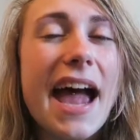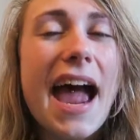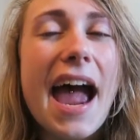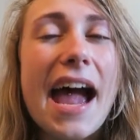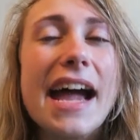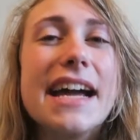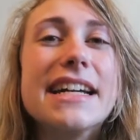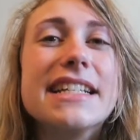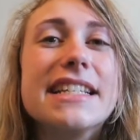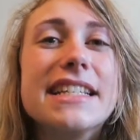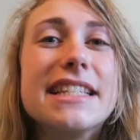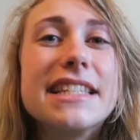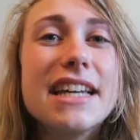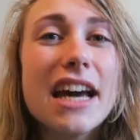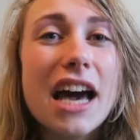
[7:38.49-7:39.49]

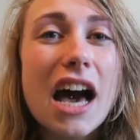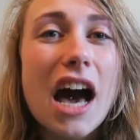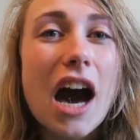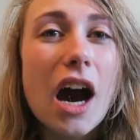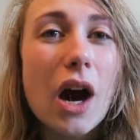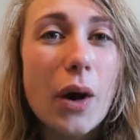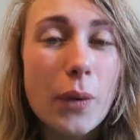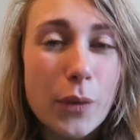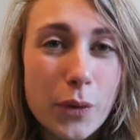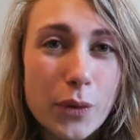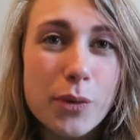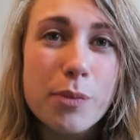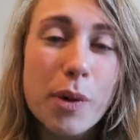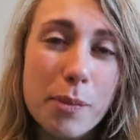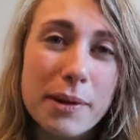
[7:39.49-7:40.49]
And I
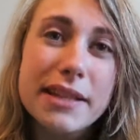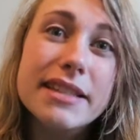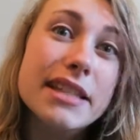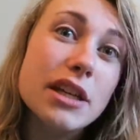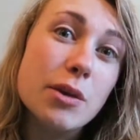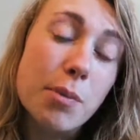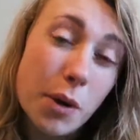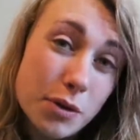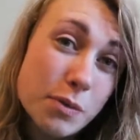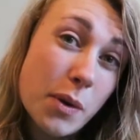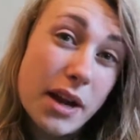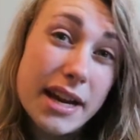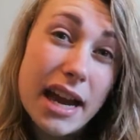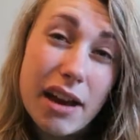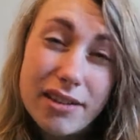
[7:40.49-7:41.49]
will probably see you
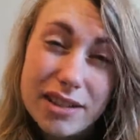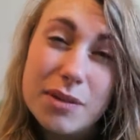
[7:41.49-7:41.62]
post-workout